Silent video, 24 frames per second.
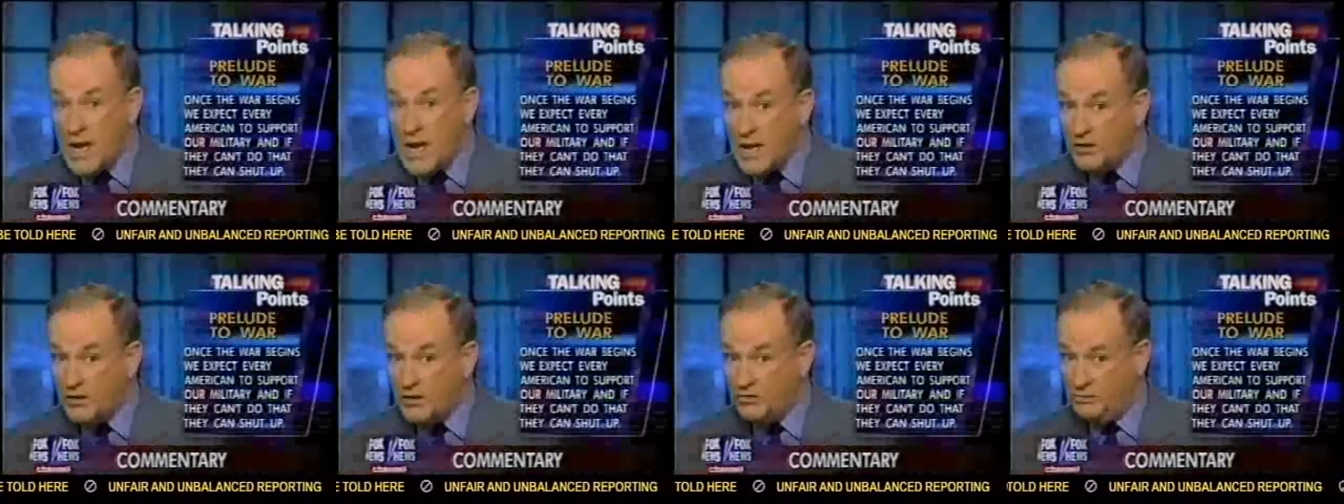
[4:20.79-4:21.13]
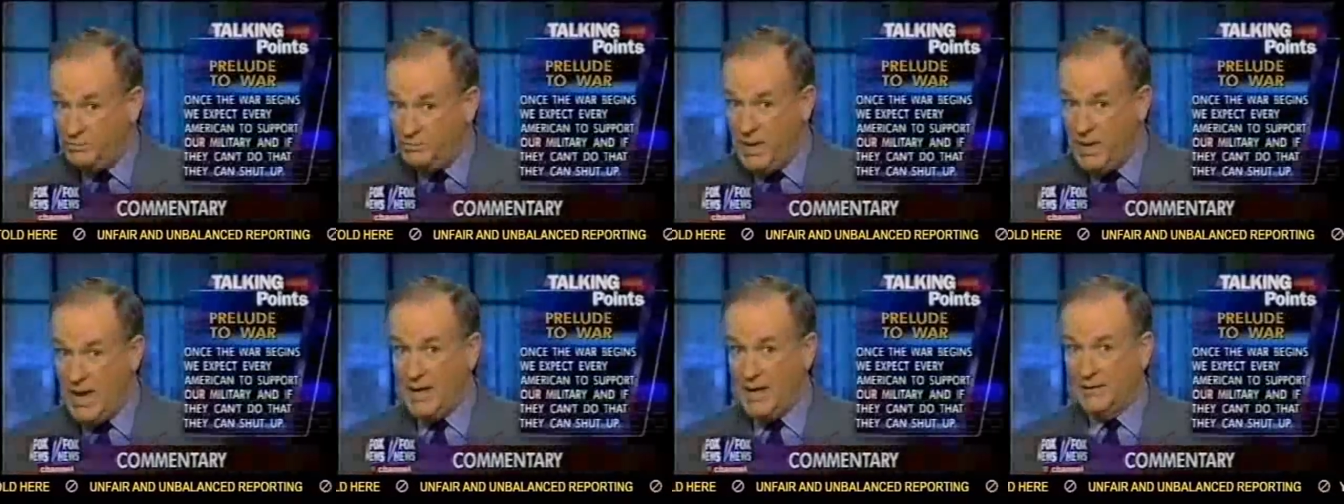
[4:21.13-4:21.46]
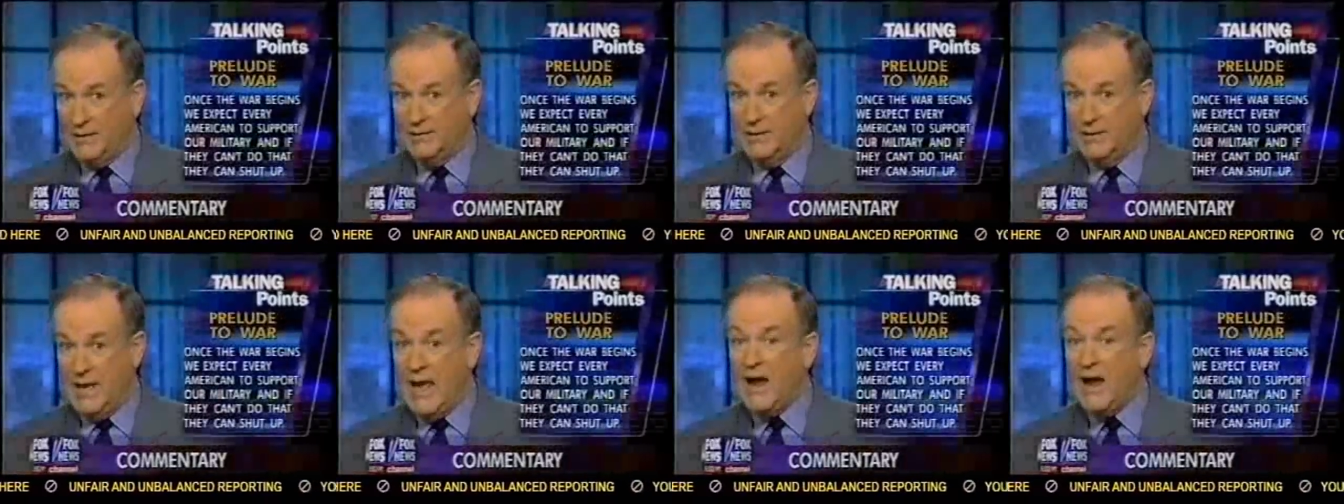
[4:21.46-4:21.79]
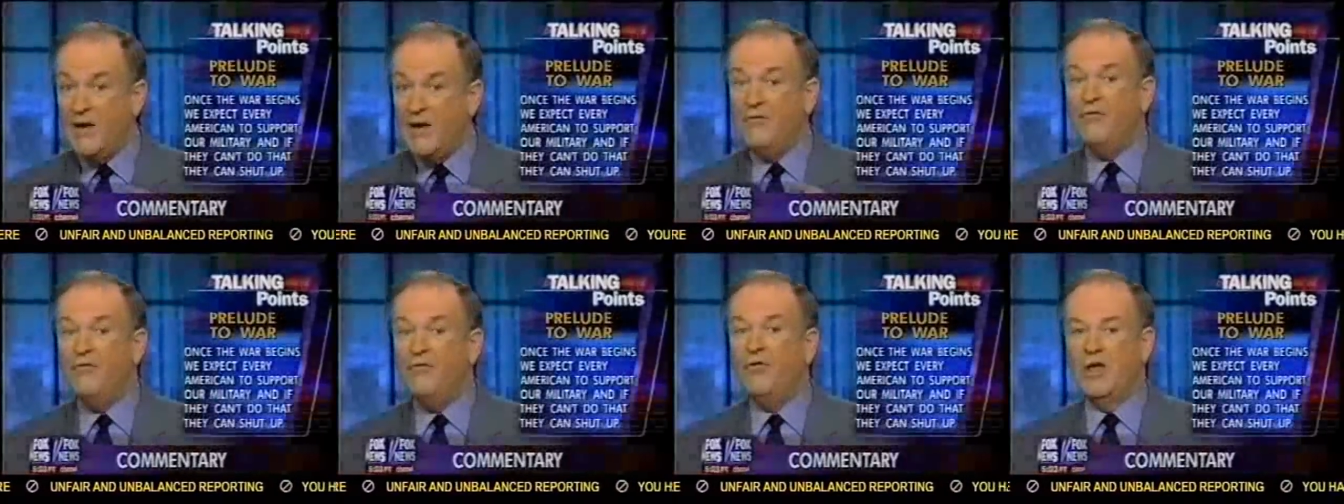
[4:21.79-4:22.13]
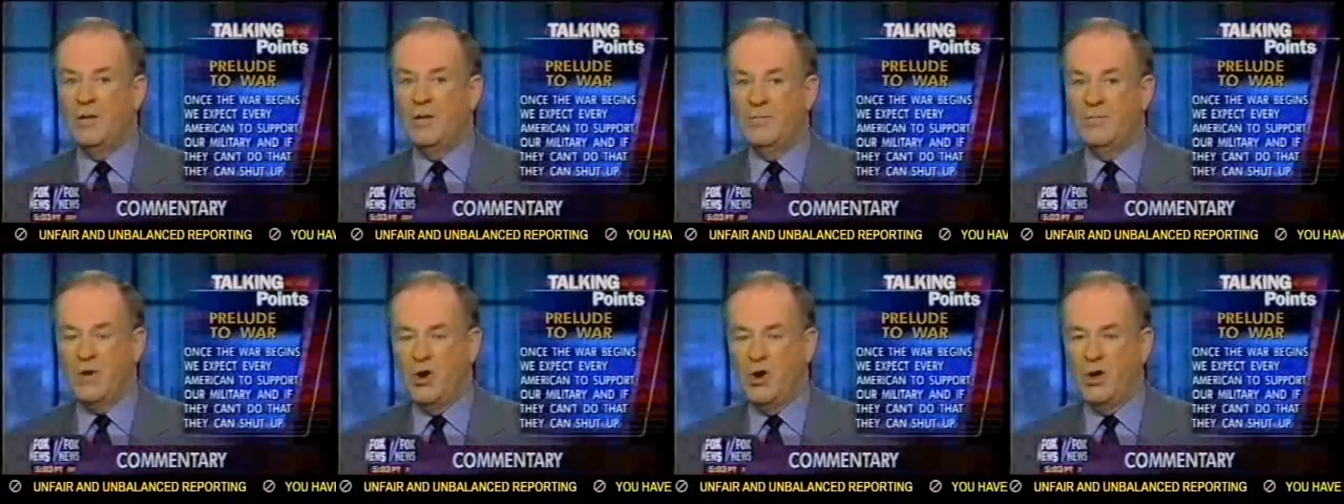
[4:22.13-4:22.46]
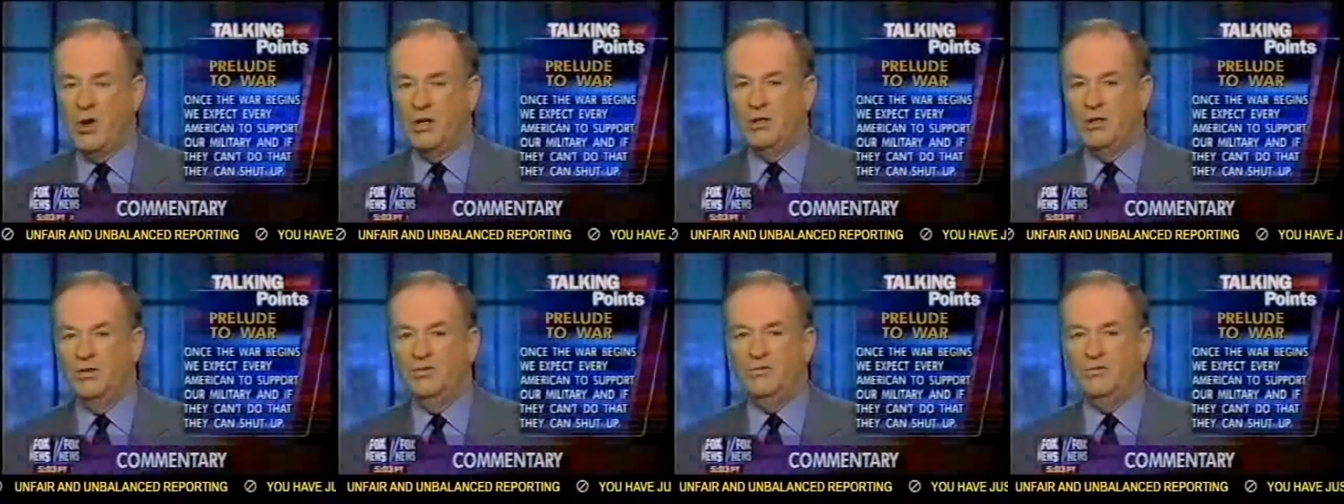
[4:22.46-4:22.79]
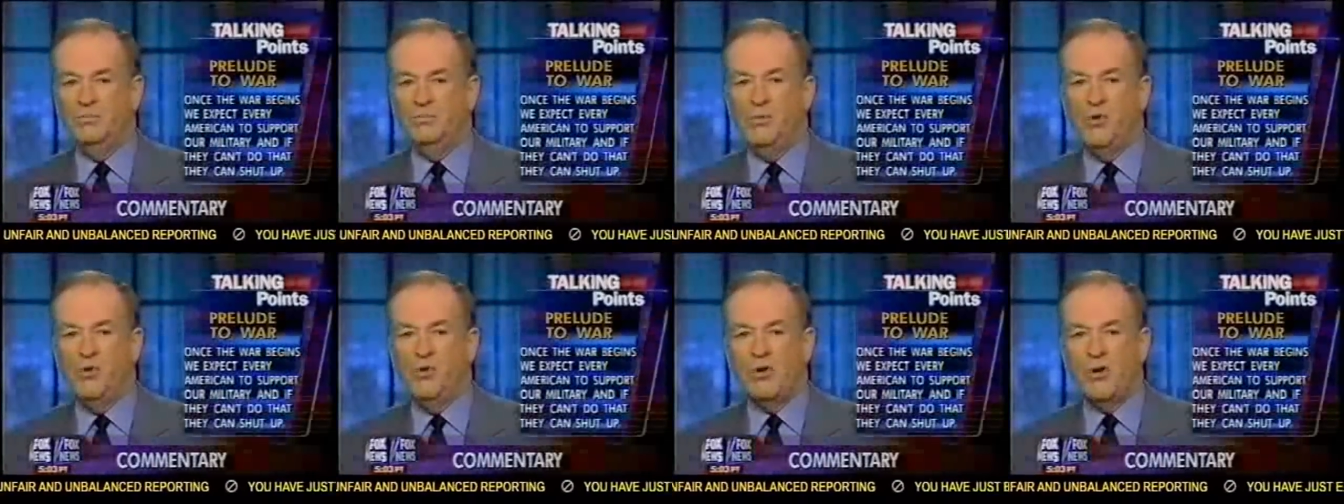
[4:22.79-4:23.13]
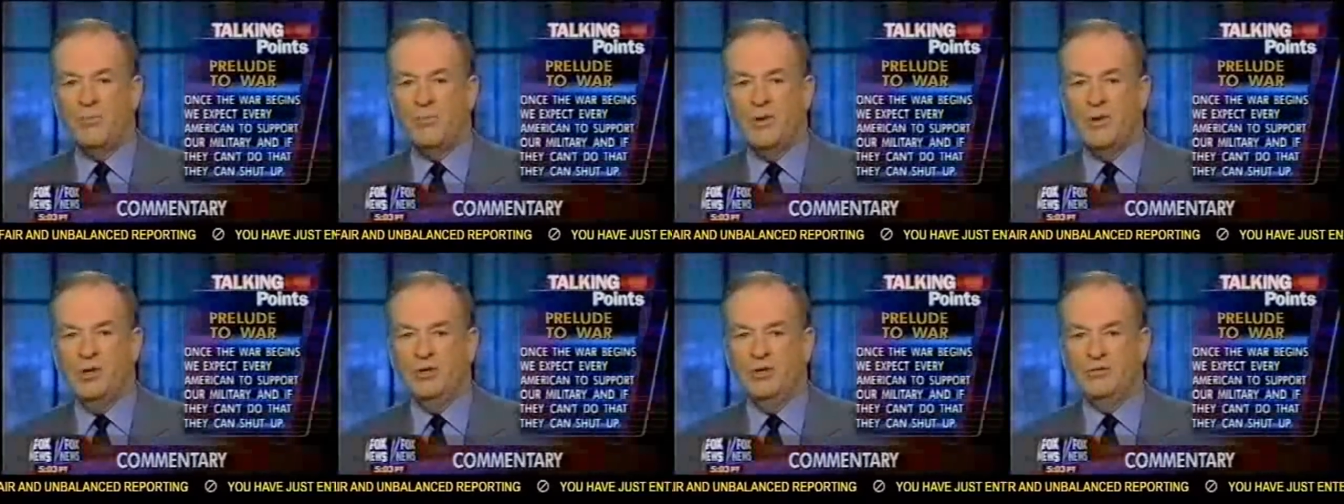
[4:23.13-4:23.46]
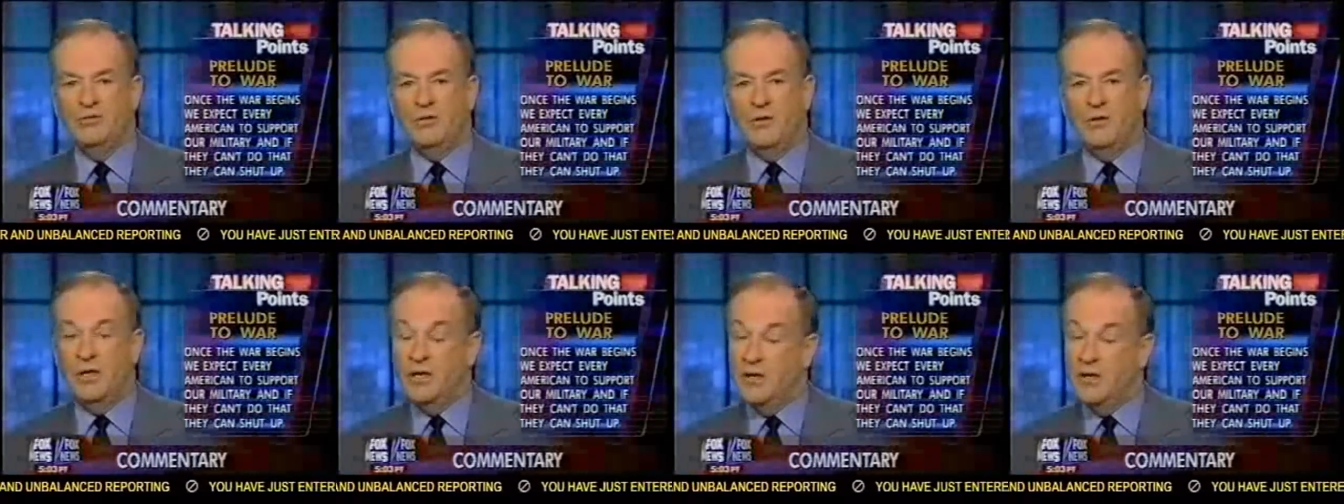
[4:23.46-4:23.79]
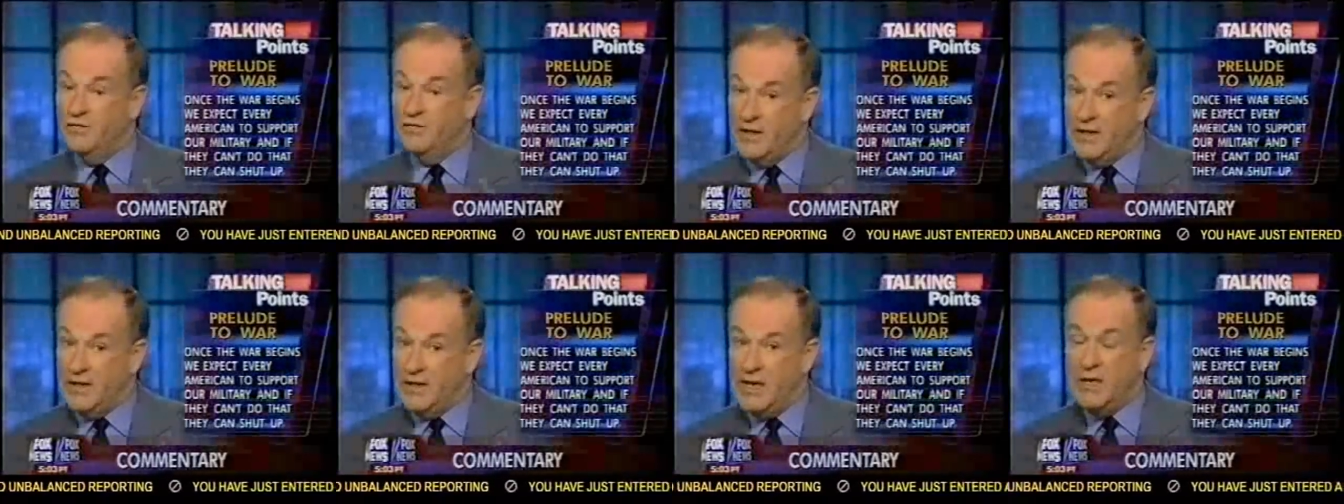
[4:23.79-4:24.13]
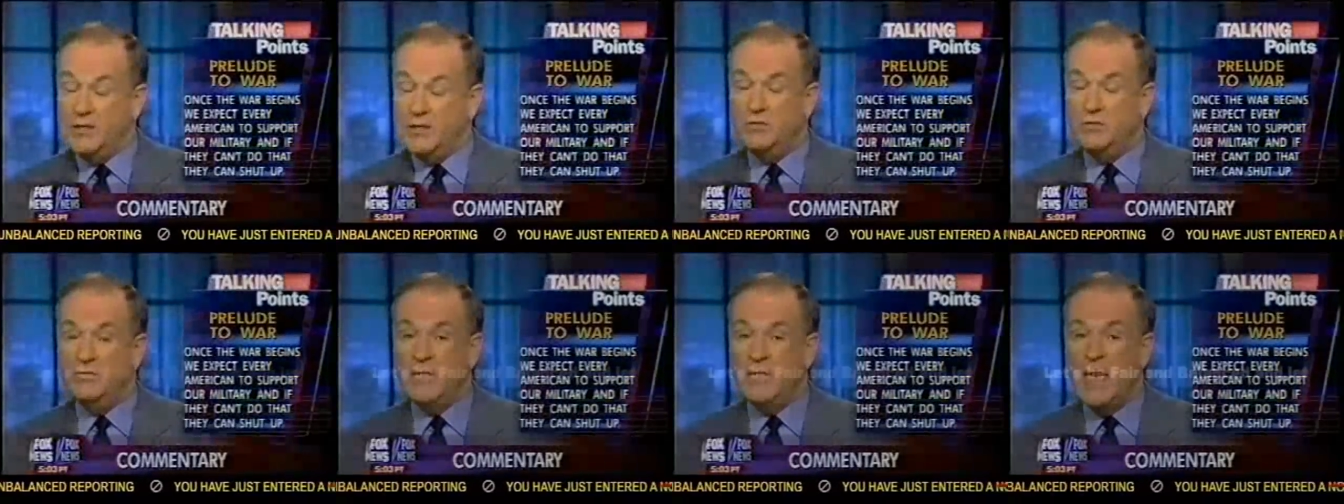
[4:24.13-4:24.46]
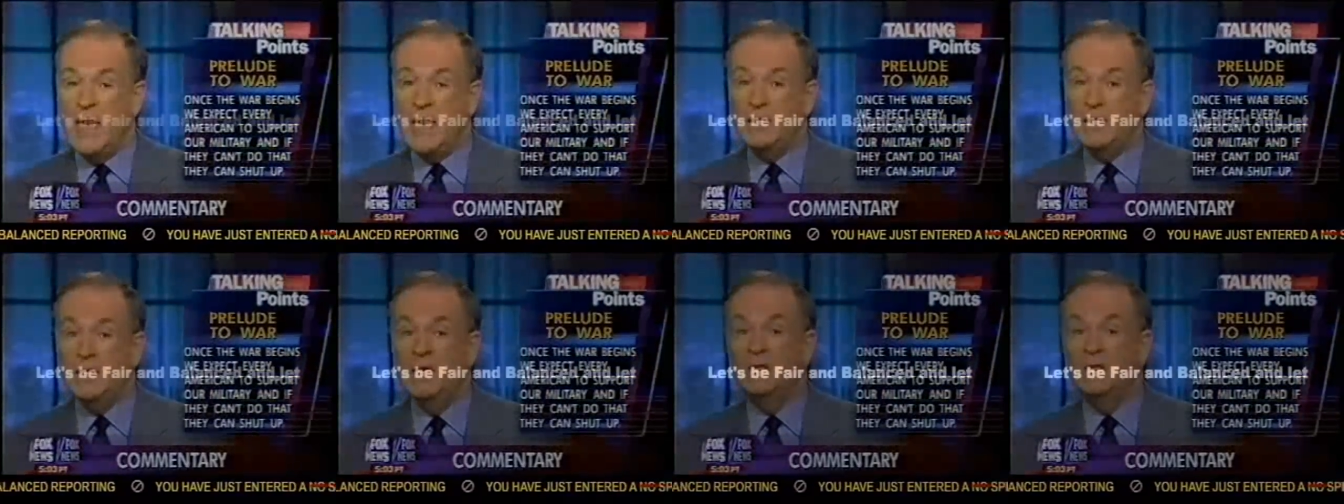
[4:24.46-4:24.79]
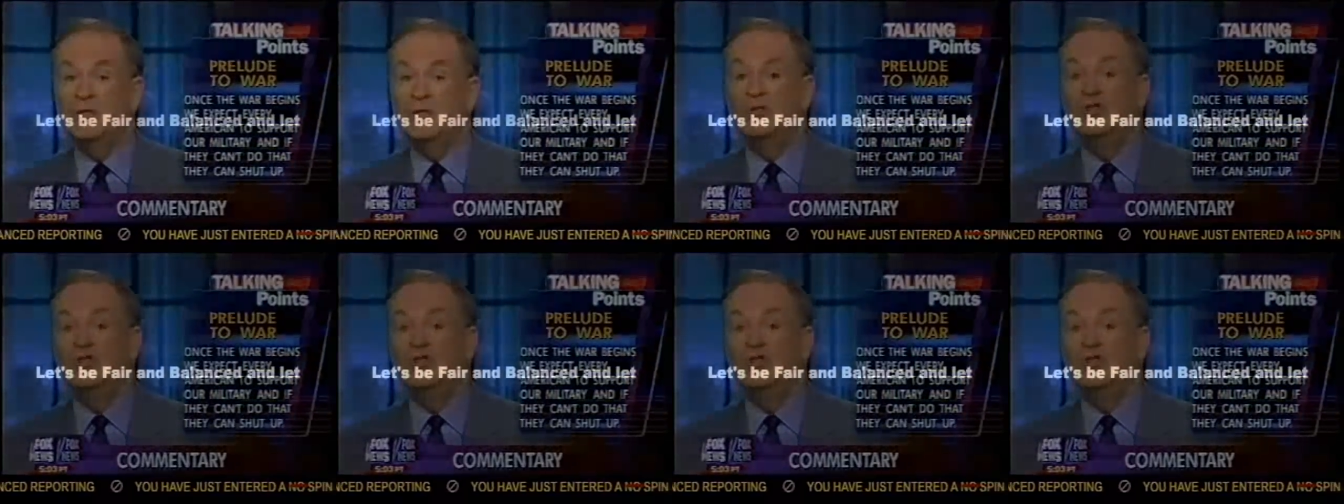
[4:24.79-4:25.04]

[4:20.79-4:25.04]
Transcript: We expect every American to support our military, and if they can't do that,